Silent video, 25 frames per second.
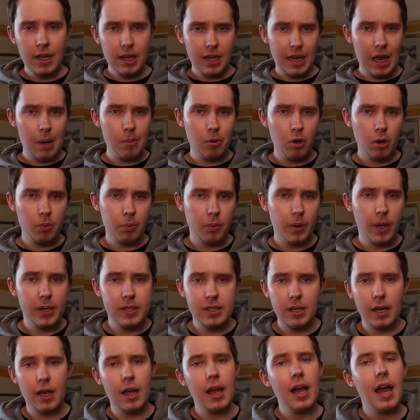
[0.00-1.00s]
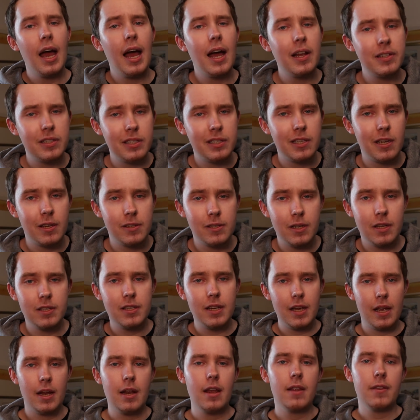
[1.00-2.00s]
Camera operator, as it says on the
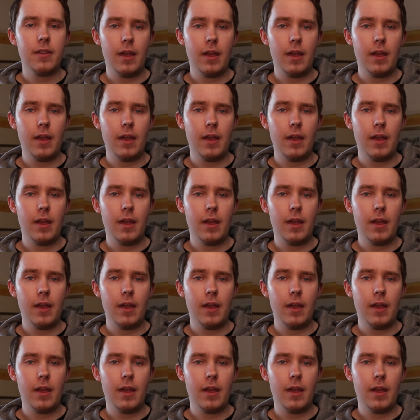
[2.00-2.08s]
tin,